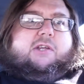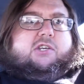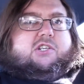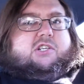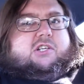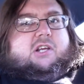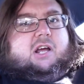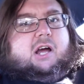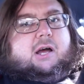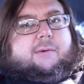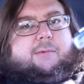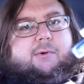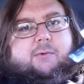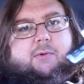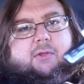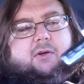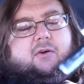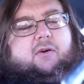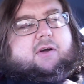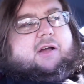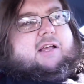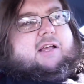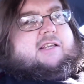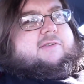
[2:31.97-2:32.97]
just come in with a
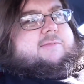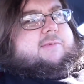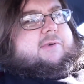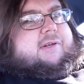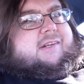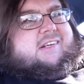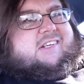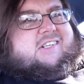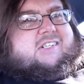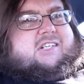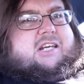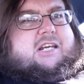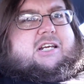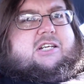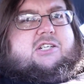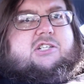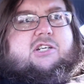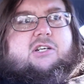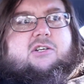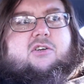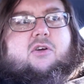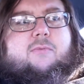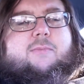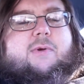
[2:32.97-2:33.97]
craftsman, exchange
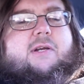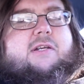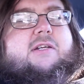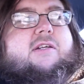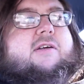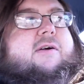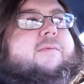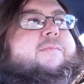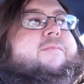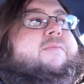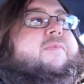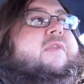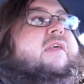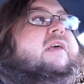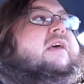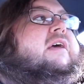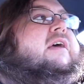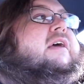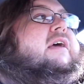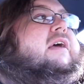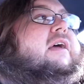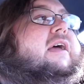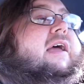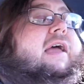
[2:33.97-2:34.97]
it, no big deal.
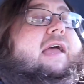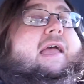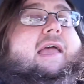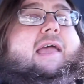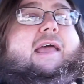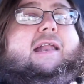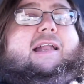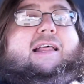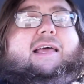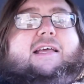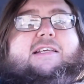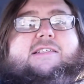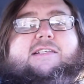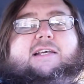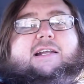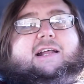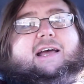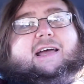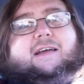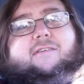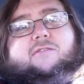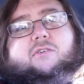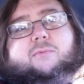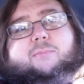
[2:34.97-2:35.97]
And like I said,
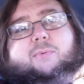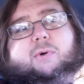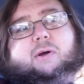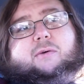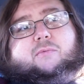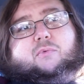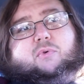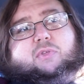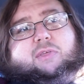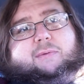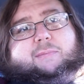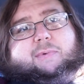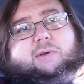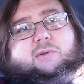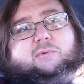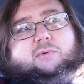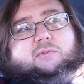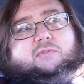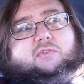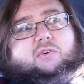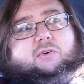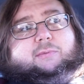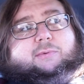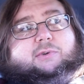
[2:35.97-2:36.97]
I have no problem with it being
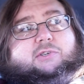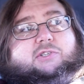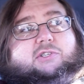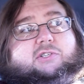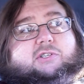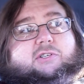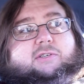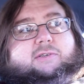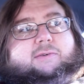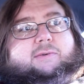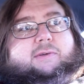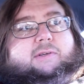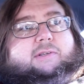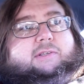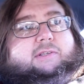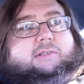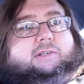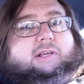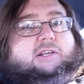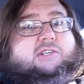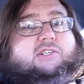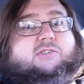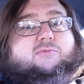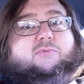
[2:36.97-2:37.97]
refurbished.
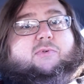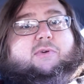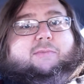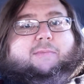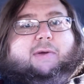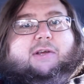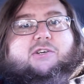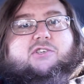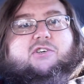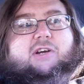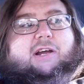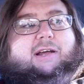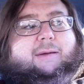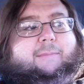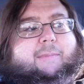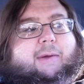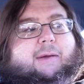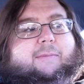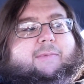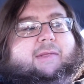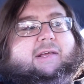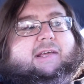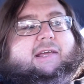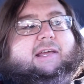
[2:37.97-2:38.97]
I just wanted to make sure I could be
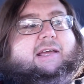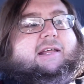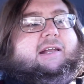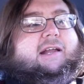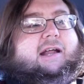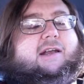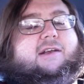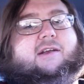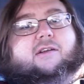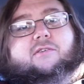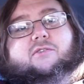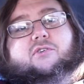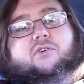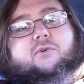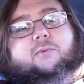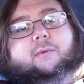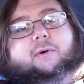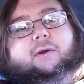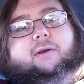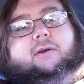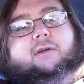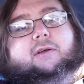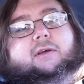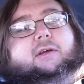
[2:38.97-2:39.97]
able to get a new
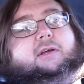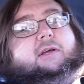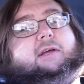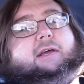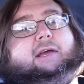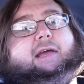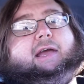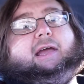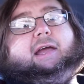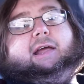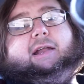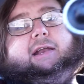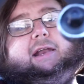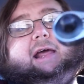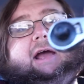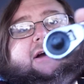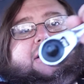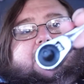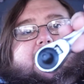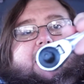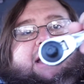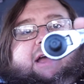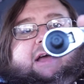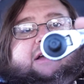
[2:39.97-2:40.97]
one. And now
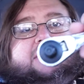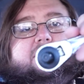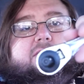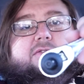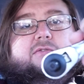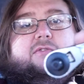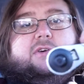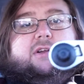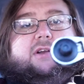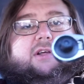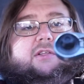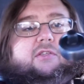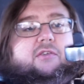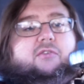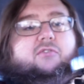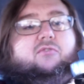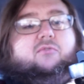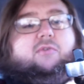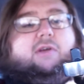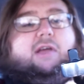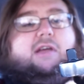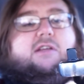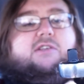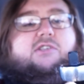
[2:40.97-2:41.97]
I have another
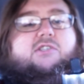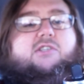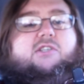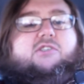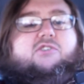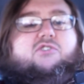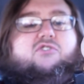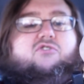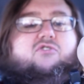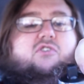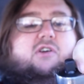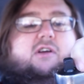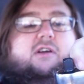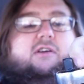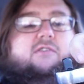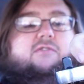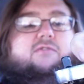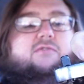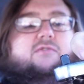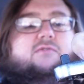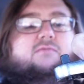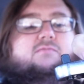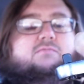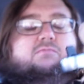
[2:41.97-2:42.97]
3 8 inch
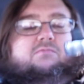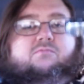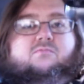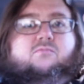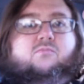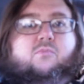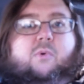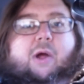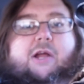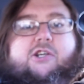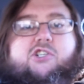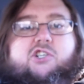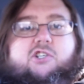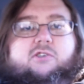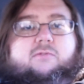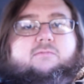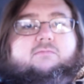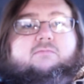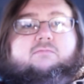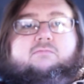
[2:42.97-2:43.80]
drive ratchet.